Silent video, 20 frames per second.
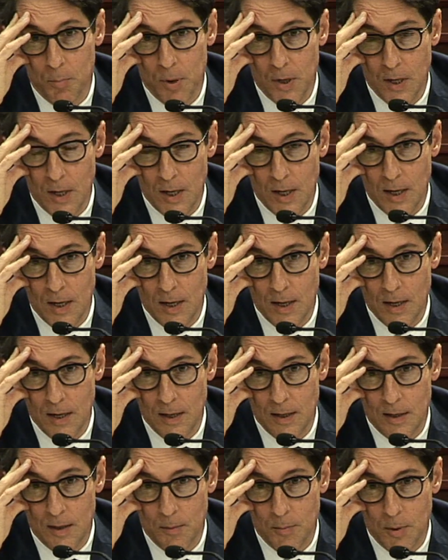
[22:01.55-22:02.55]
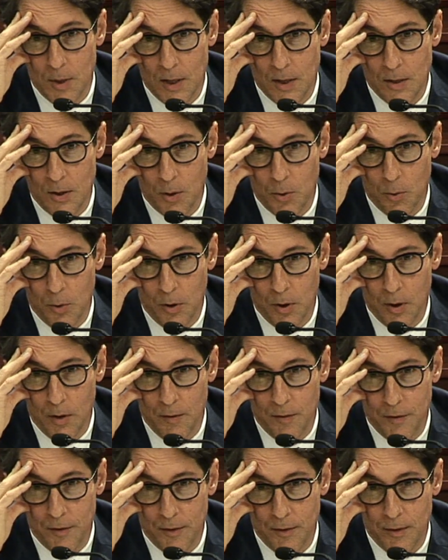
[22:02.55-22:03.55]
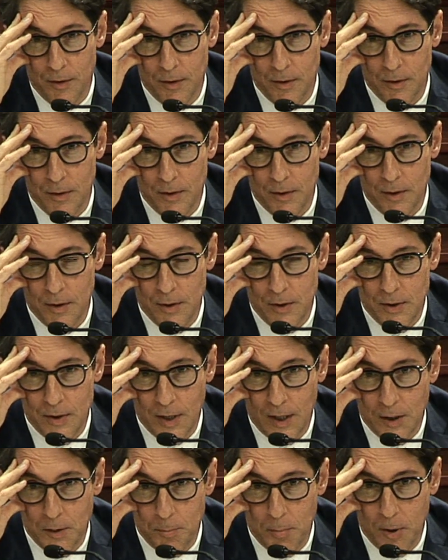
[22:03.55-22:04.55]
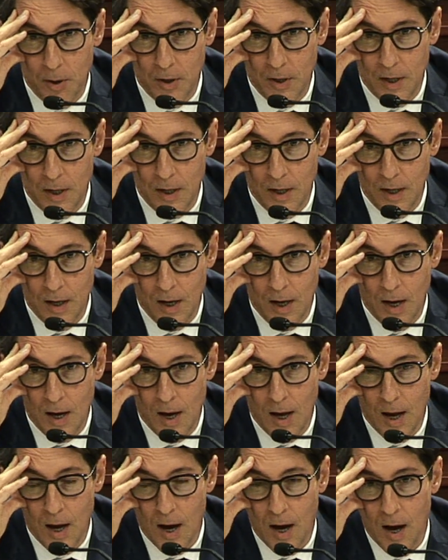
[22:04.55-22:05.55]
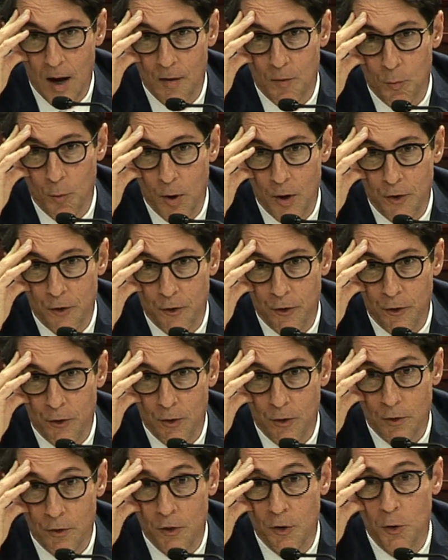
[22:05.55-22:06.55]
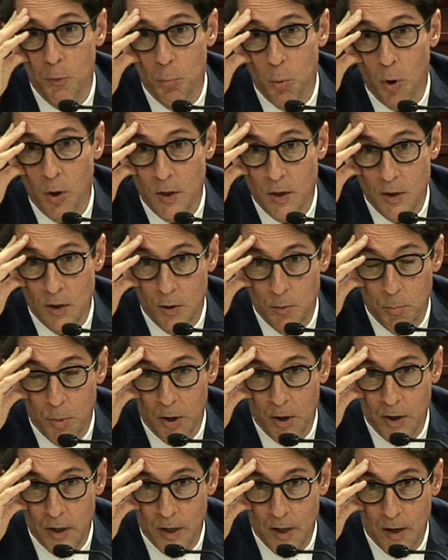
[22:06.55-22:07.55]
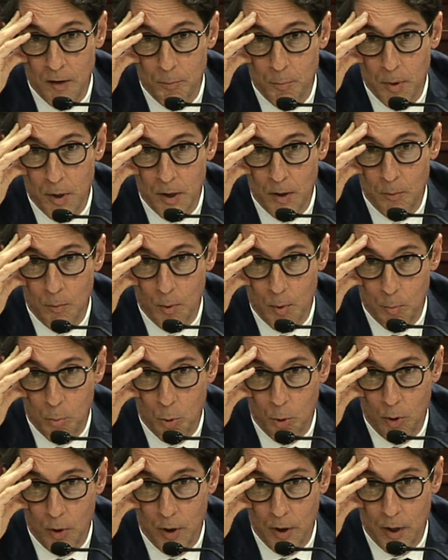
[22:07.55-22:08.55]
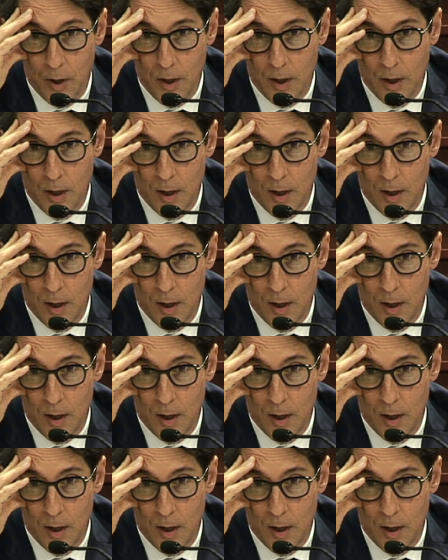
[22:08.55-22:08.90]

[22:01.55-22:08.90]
PE to be a total of $6 billion, of which $2.2 billion have been reported.